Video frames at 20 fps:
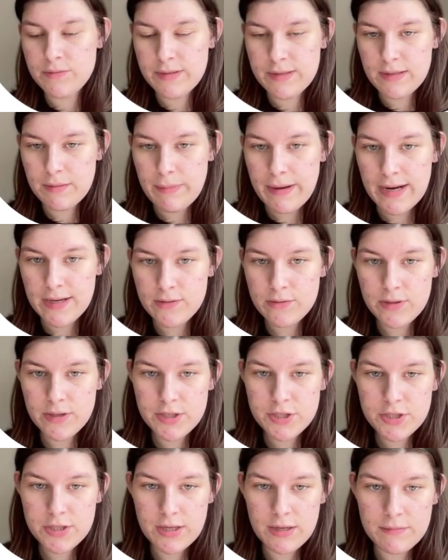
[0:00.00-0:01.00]
with the
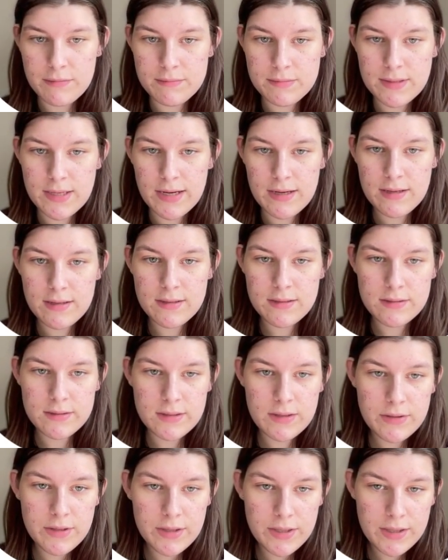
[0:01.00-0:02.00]
PyTorch data
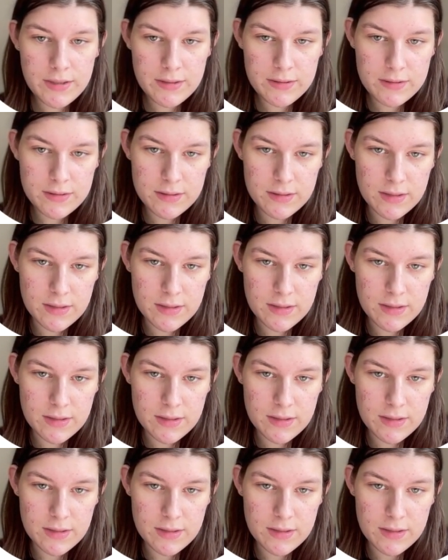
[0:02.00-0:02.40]
loader.